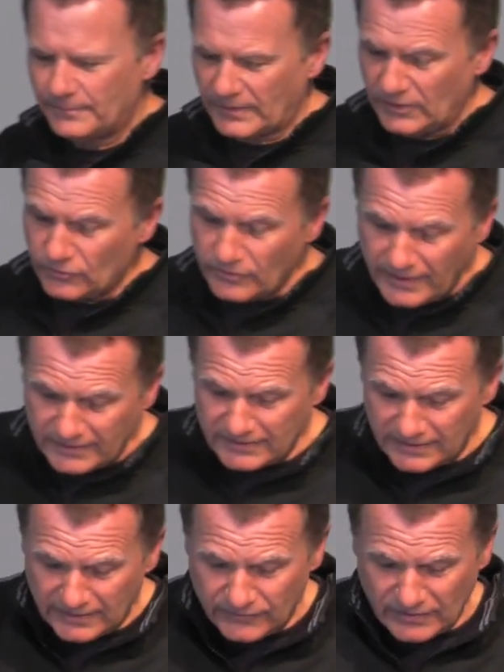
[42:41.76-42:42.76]
You ready to
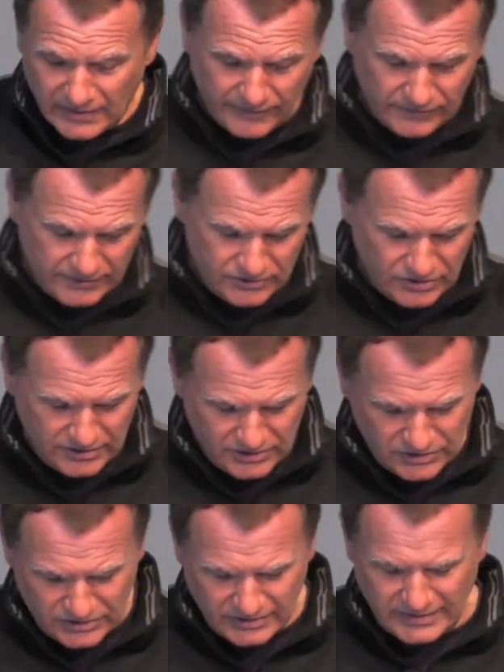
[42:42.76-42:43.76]
give your life to
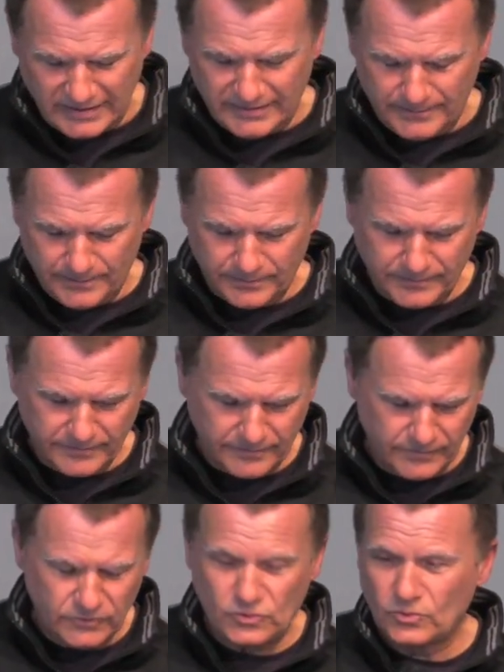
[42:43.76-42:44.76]
Jesus today?
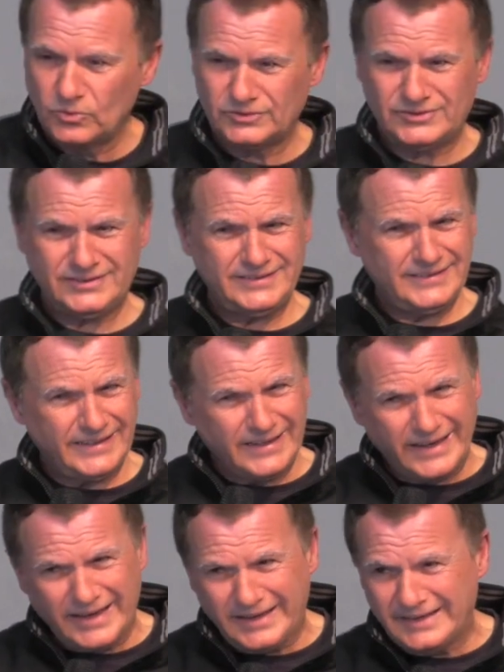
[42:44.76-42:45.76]
Don't
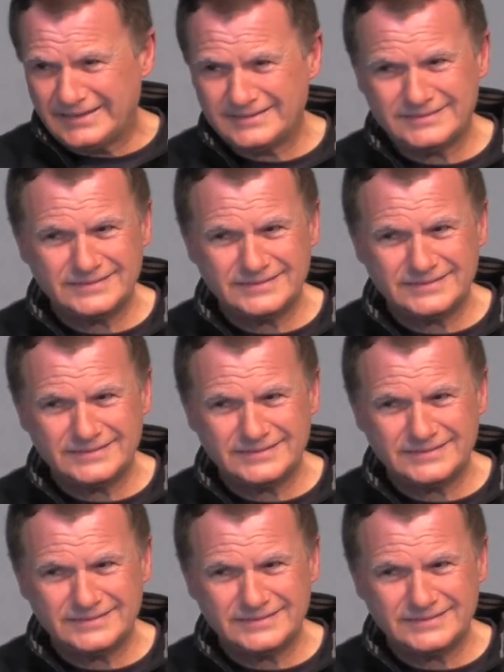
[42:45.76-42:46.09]
delay.